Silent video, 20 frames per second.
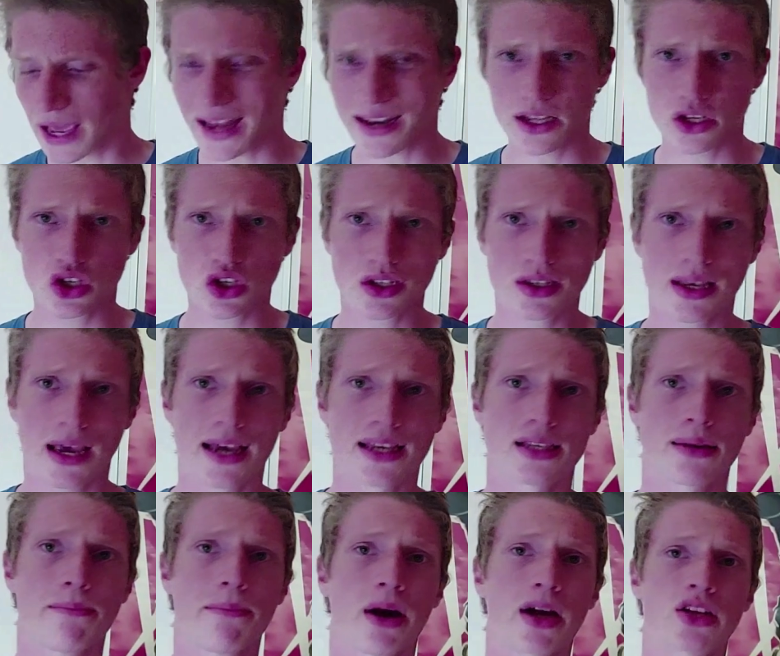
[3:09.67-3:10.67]
and it just has
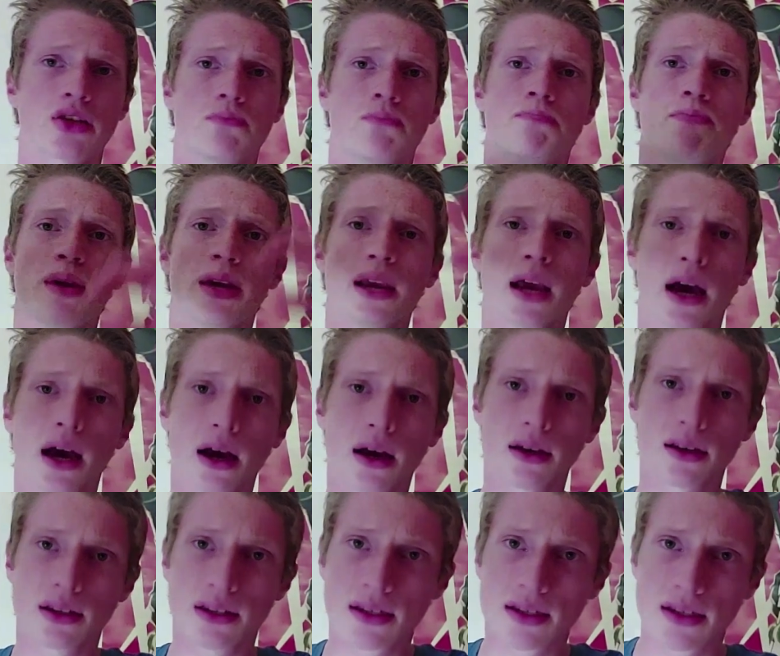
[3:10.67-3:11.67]
a much bigger
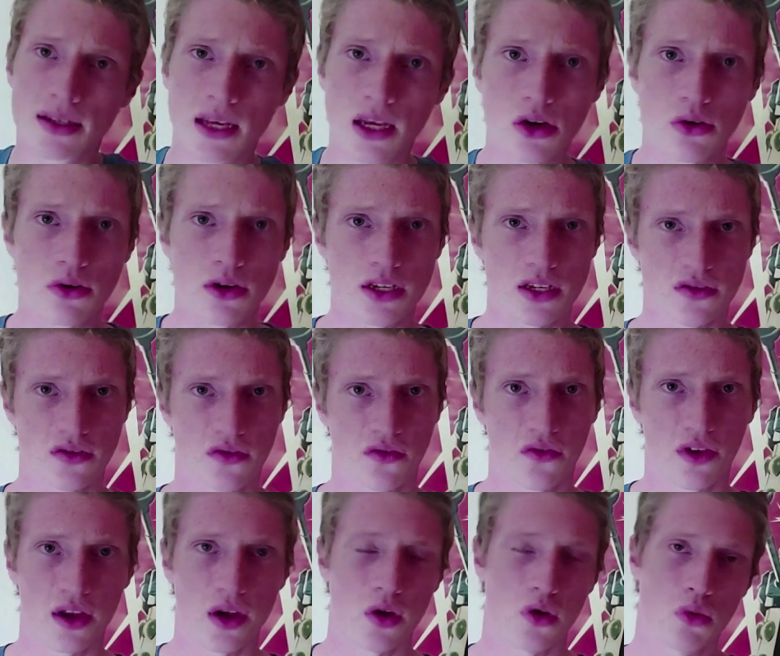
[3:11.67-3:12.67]
series
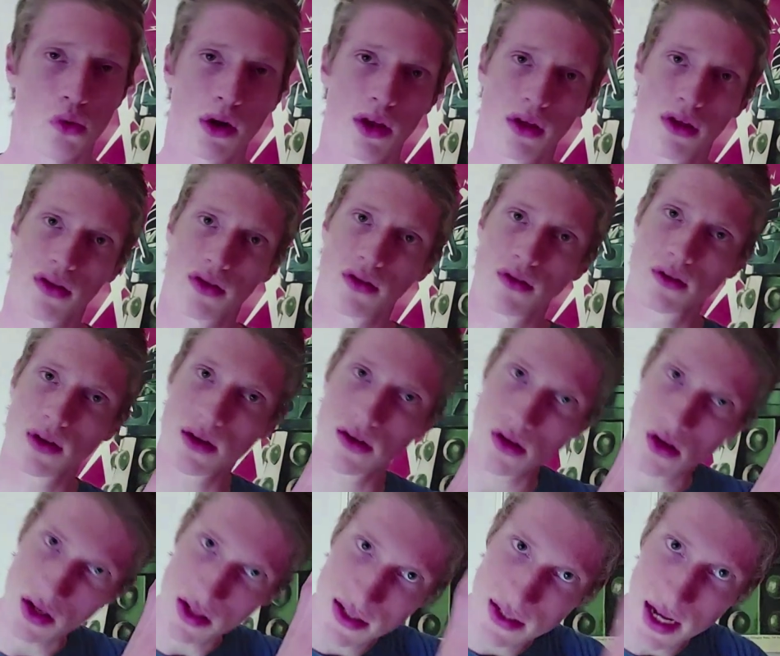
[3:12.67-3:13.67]
feel with,
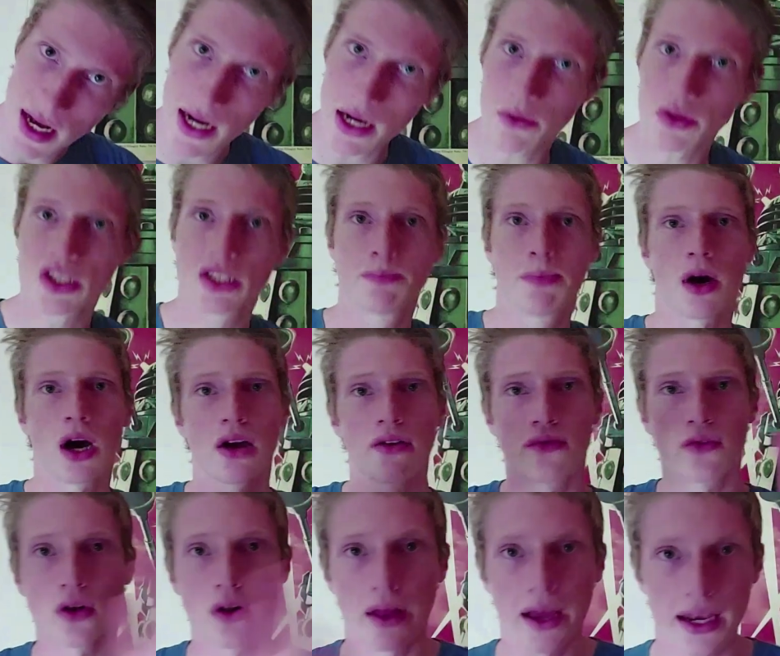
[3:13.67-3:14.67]
you know, starting with
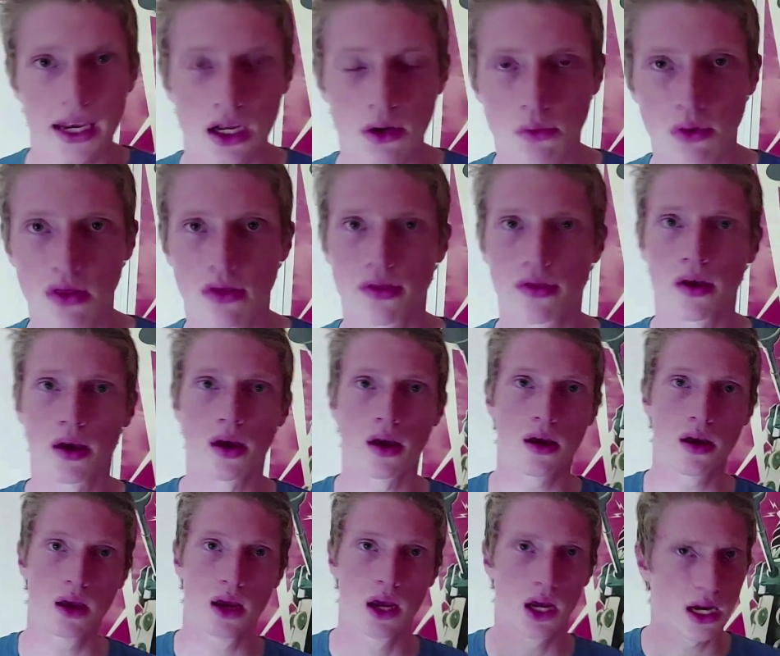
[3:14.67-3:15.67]
Spyfall, ending with
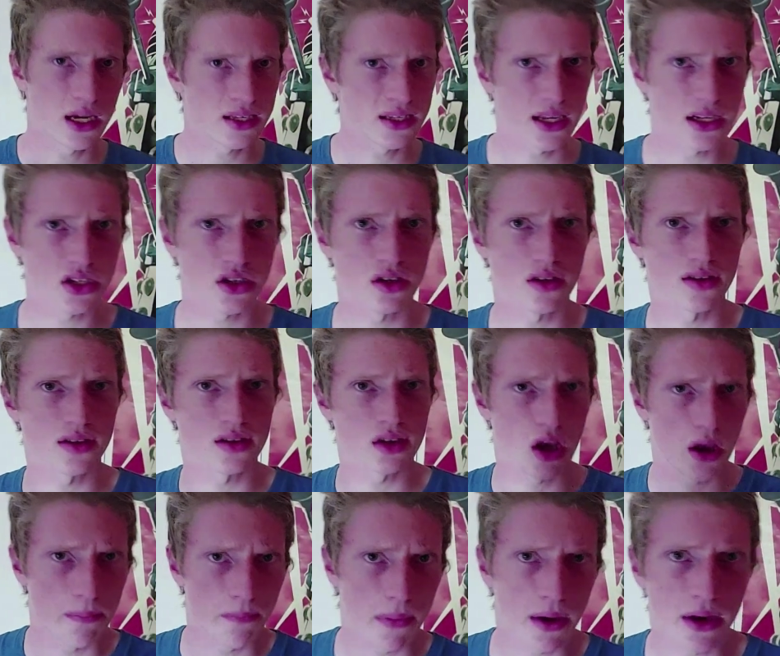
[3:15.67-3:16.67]
the Ascension of the
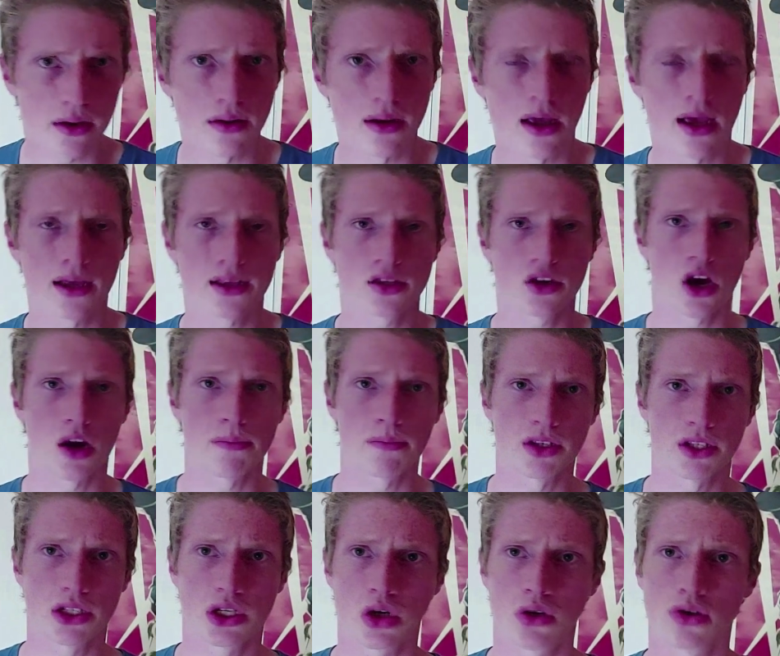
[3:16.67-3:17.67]
Cybermen, uh,
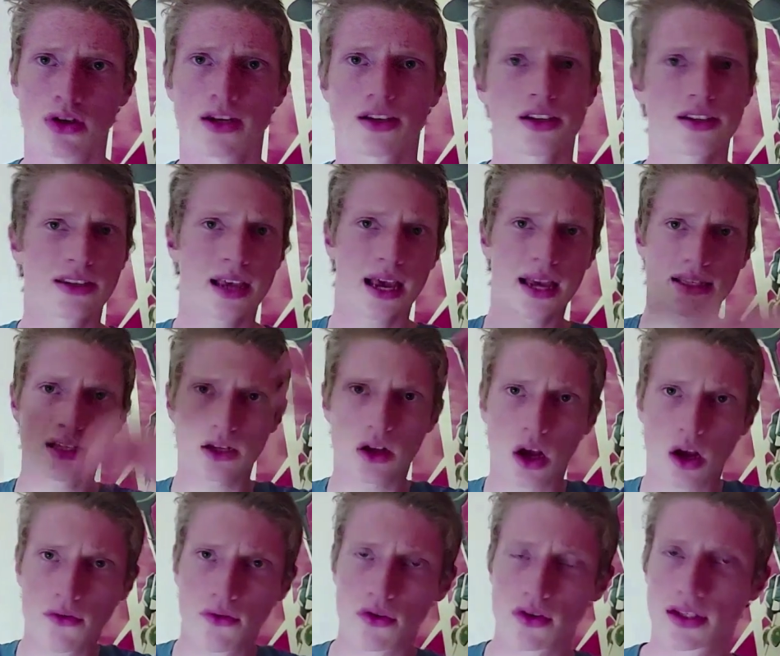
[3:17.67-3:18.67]
Timeless Children. It just has an
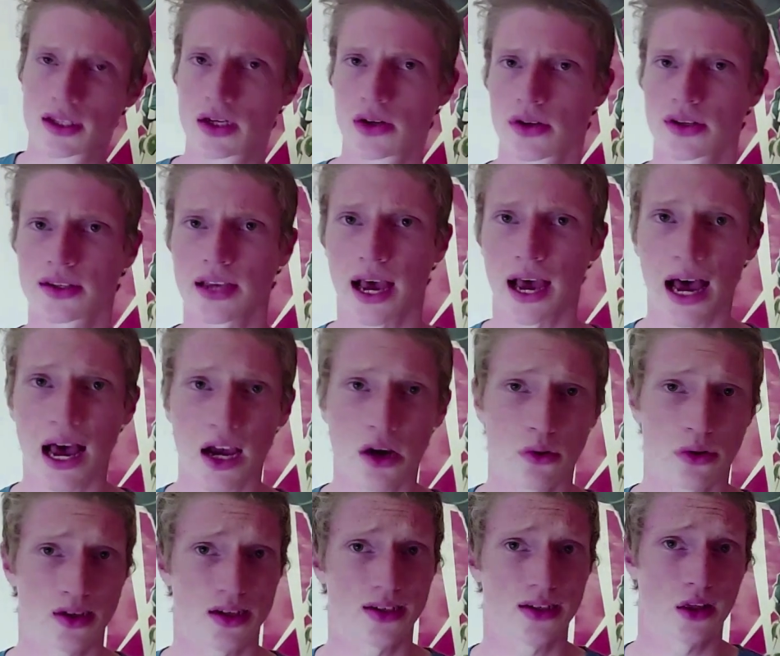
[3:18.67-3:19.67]
overall series
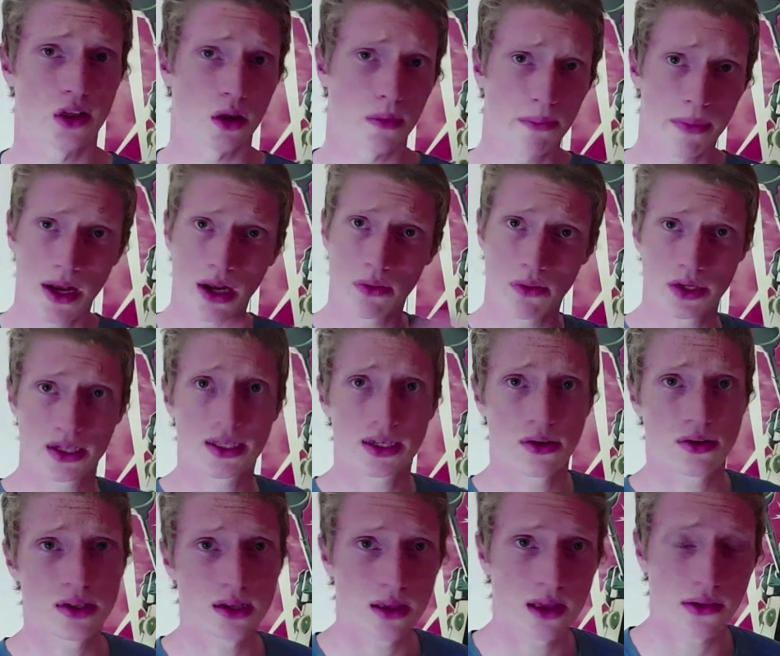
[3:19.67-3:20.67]
arc, which is a lot better, which
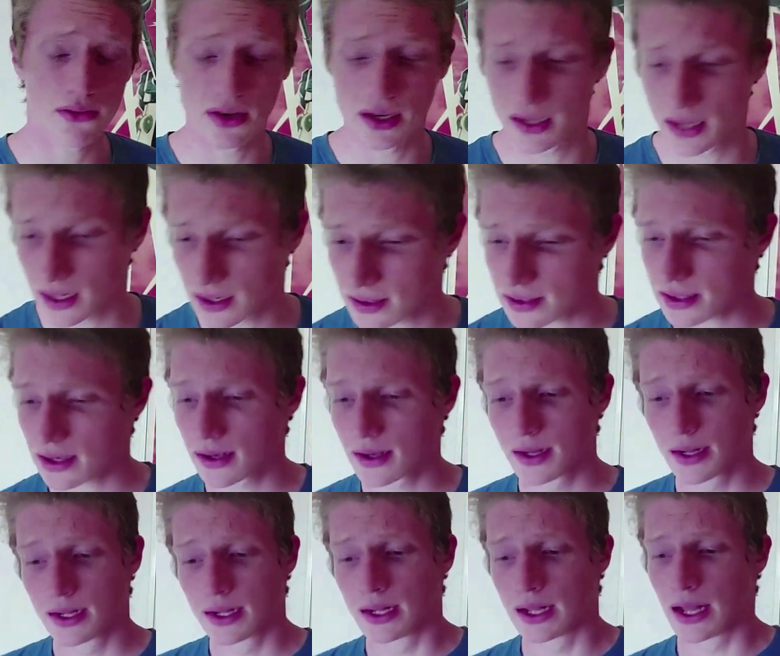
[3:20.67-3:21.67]
Series eleven didn't.
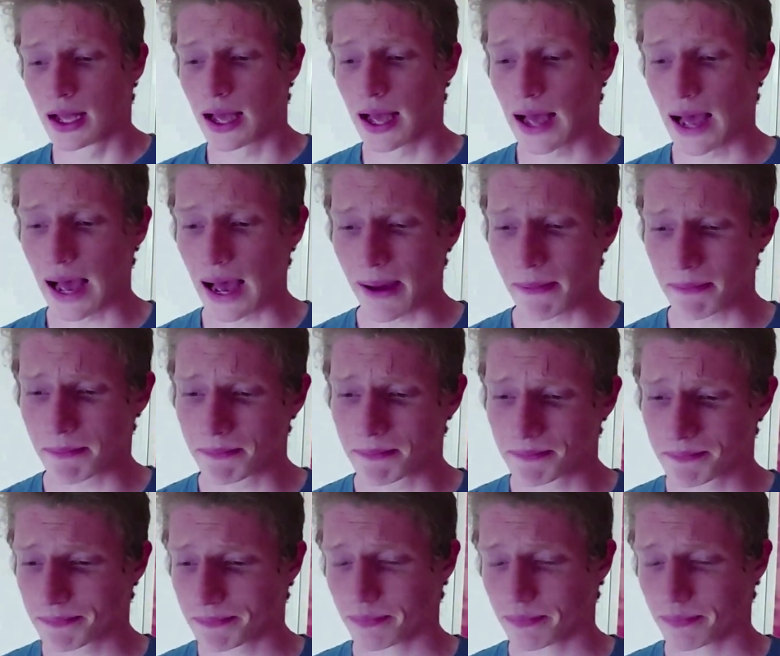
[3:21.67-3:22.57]
Um...